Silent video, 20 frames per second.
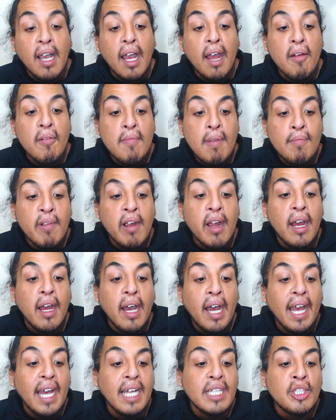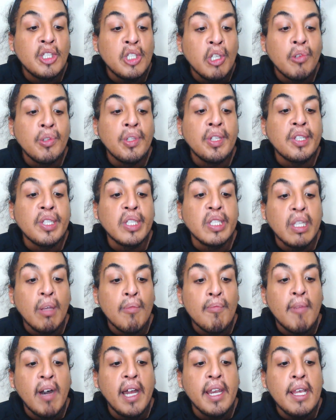Like I remember I had showed this to
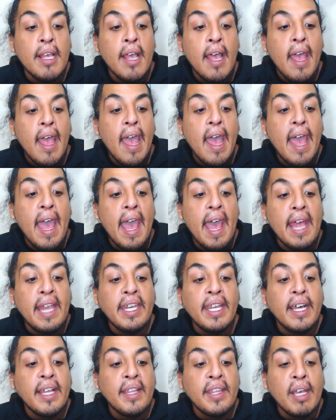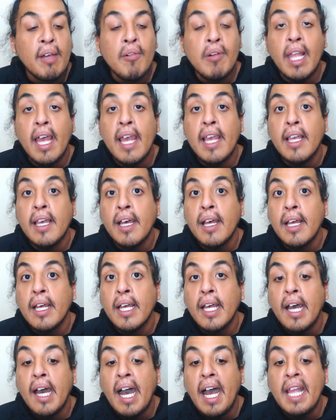somebody and they were like,
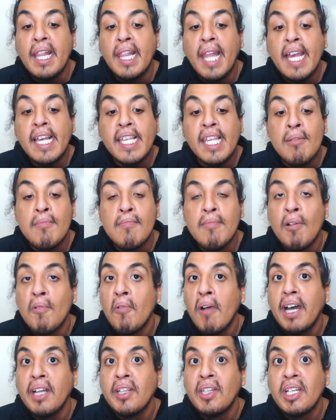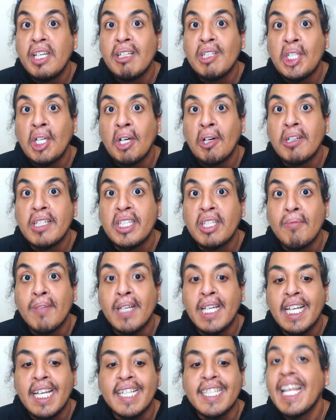I like it, but why did he show it to
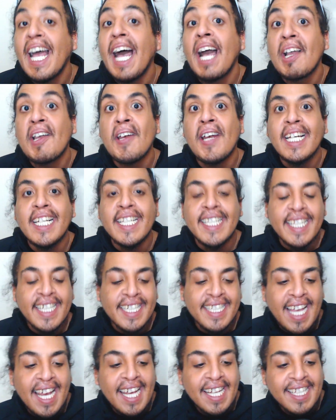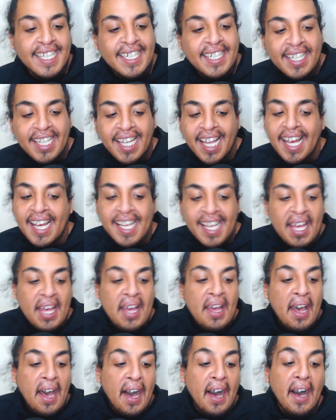me? It's that crazy, it's that good. Like
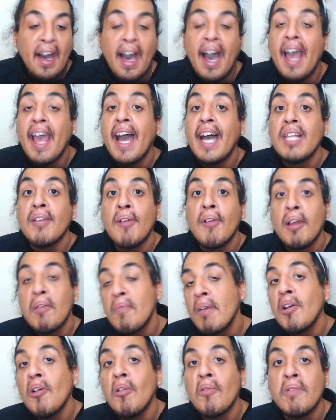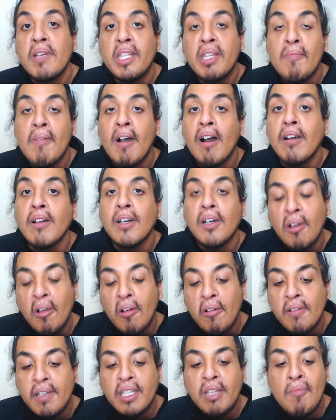I highly recommend go read the manga.
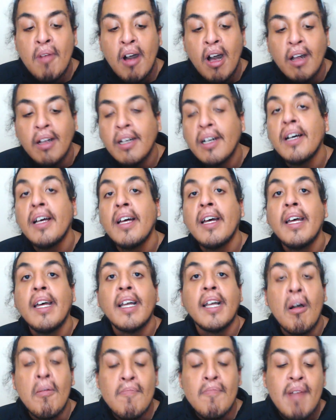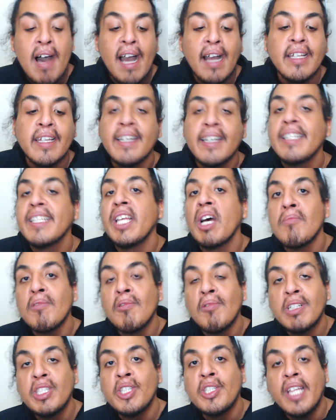Go read the manga, come back, tell
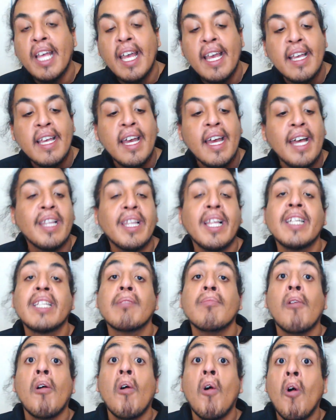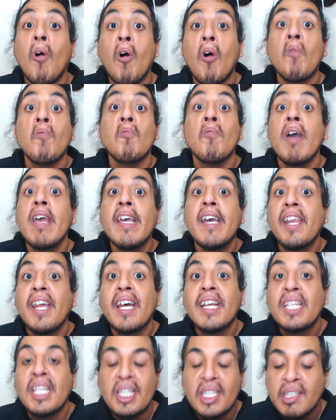me what you think, and let's all wait
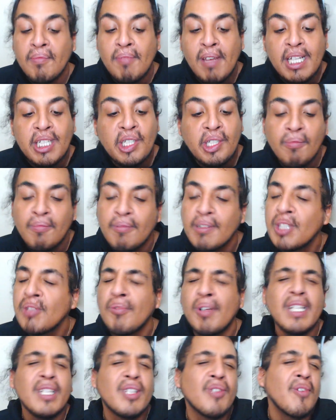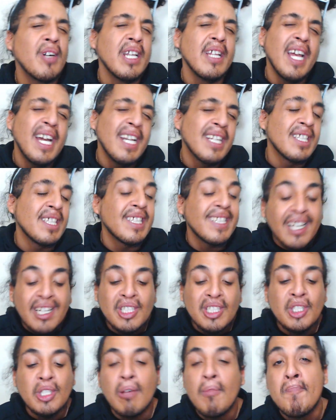in anticipation for 2020. That is
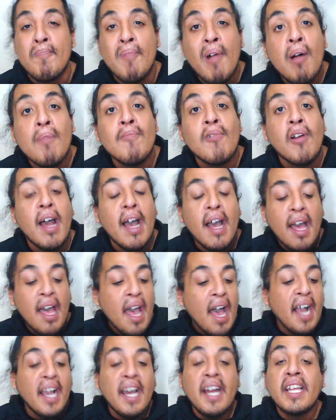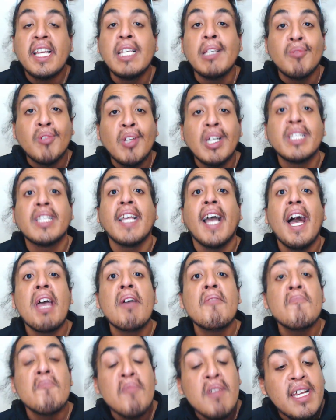such a bummer. I gotta keep stressing,
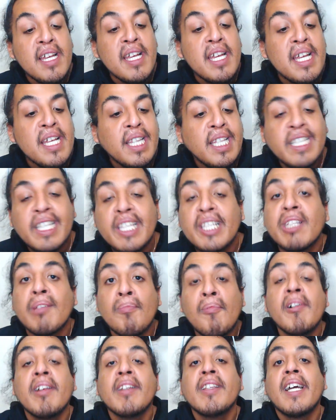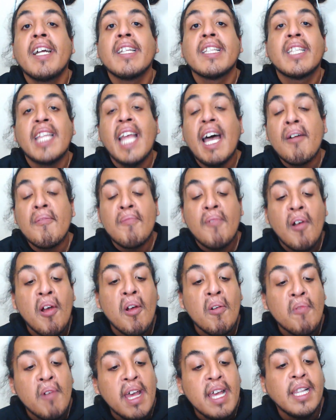I am really disappointed that it's that
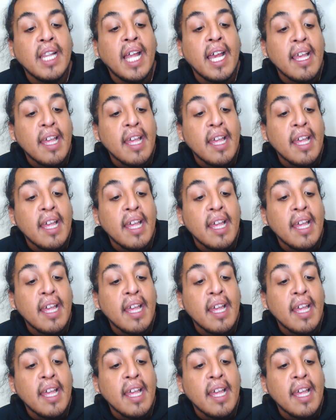far away.